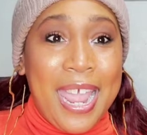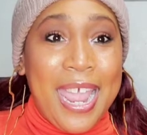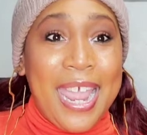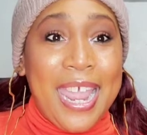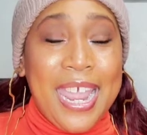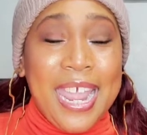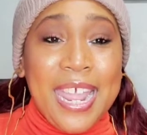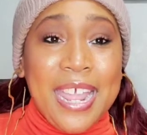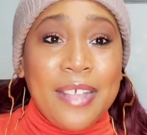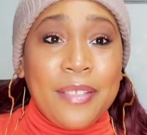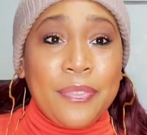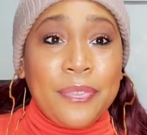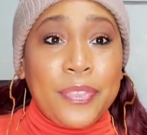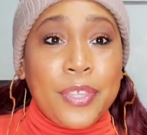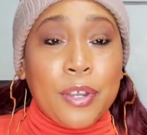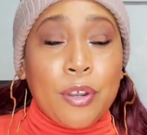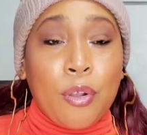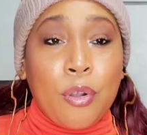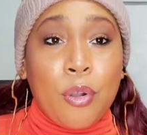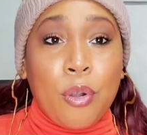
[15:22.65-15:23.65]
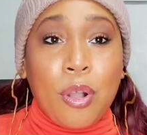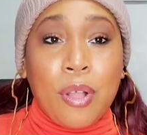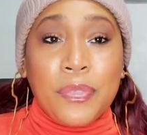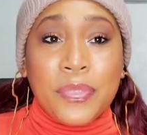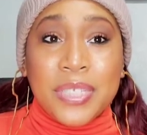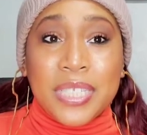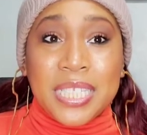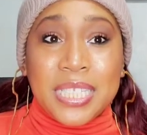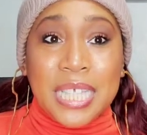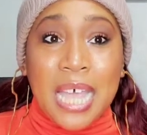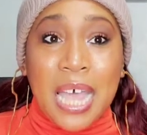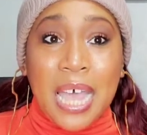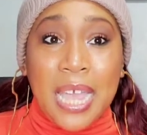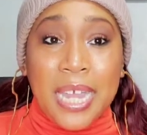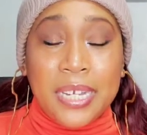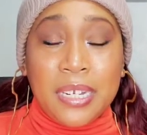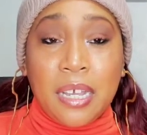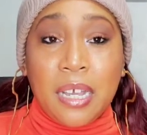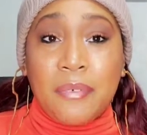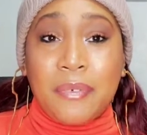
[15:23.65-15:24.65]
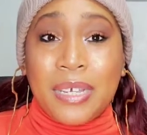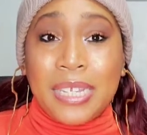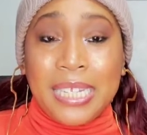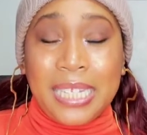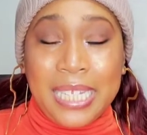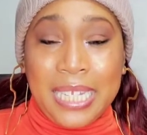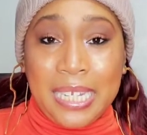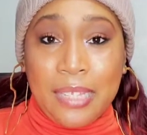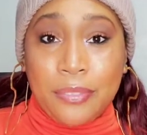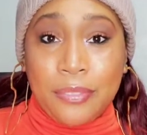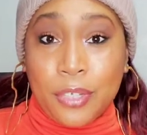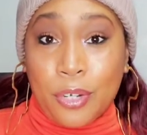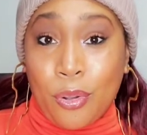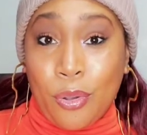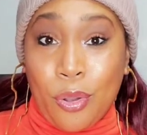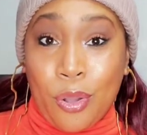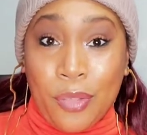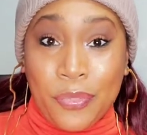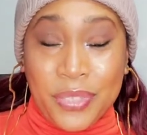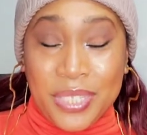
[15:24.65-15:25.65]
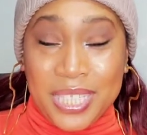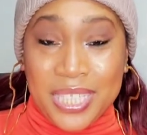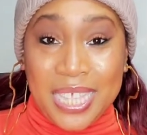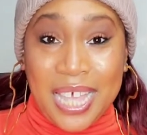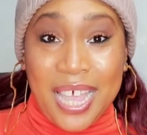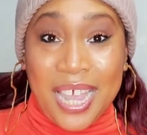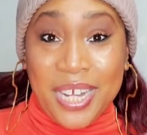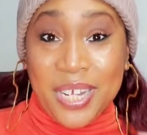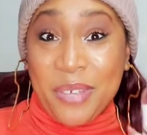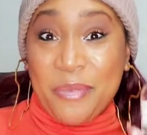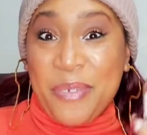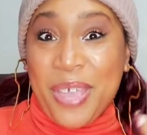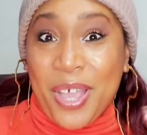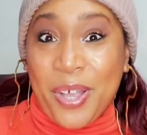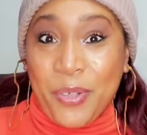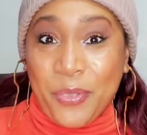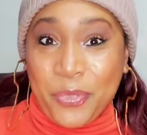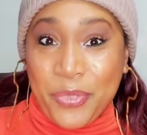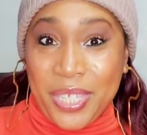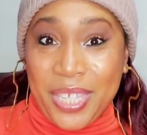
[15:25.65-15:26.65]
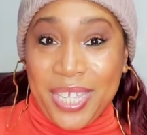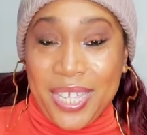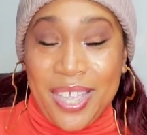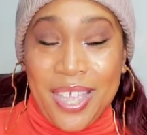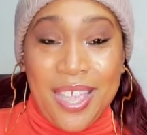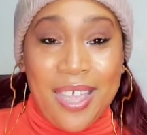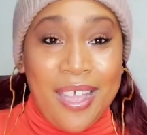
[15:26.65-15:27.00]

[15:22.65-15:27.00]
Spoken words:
And they're on the side of clean. They're on the side of healthy.